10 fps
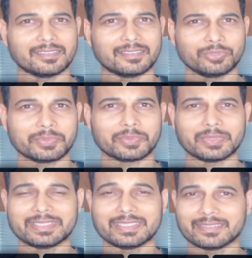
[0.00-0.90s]
sweeps
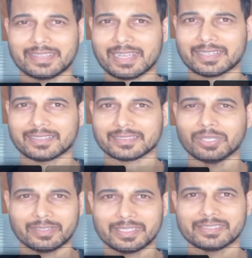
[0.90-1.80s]
with the exact
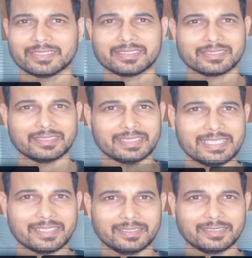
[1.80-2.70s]
tolerances
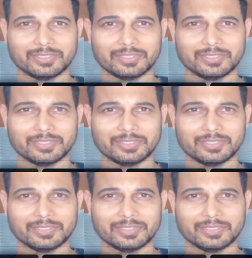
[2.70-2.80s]
needed